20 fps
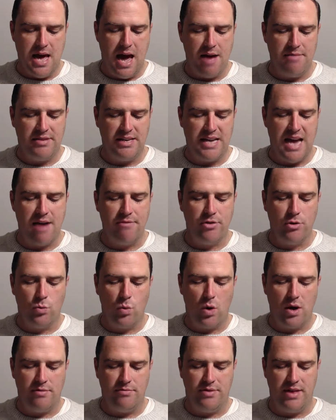having every
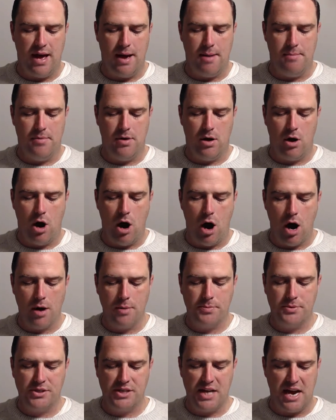one of them
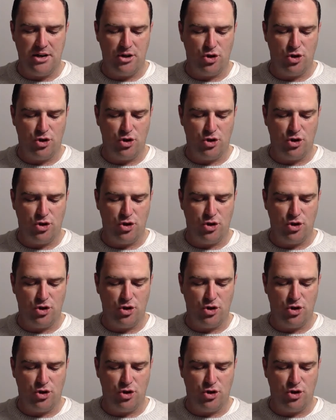harps